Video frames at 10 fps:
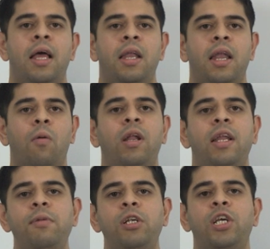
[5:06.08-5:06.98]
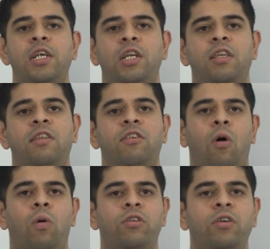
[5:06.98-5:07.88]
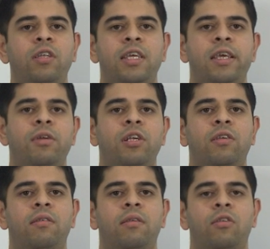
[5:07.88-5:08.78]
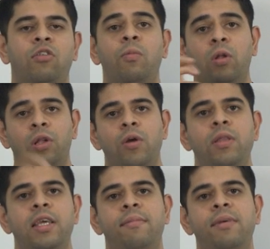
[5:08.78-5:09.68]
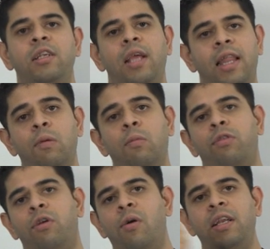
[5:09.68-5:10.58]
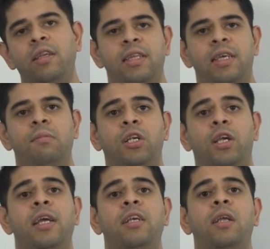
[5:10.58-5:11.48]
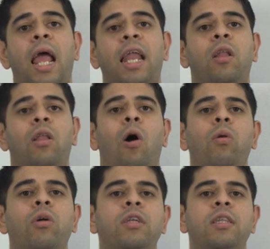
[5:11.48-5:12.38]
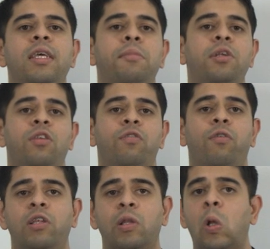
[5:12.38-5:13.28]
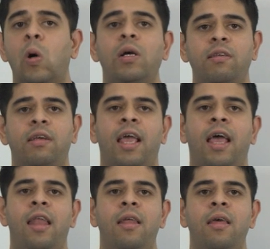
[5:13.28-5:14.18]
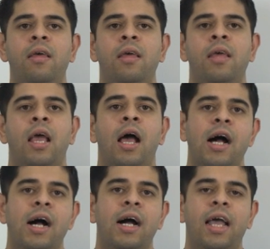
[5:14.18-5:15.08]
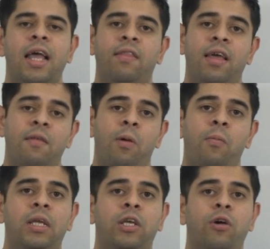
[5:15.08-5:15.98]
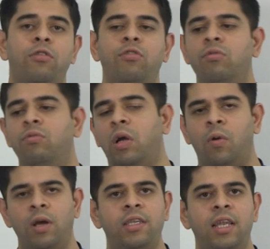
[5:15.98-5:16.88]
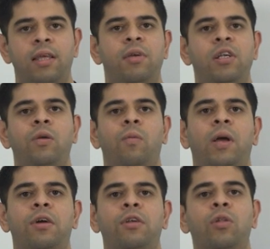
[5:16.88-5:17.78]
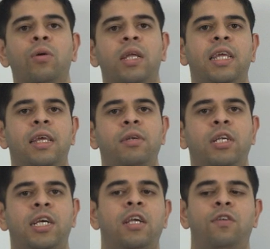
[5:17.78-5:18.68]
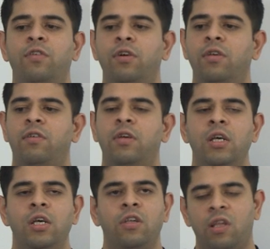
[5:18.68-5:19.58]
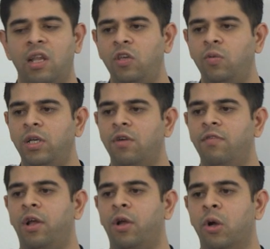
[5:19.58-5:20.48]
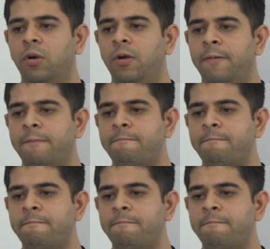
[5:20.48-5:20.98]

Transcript: Now what an image cache does is holds onto the images, so we'll load the image and then we'll throw it into the image cache and it'll hold onto the images for as long as it can uh, and then when we go to request an image, we're going to look in the image cache first. So let's switch over to code.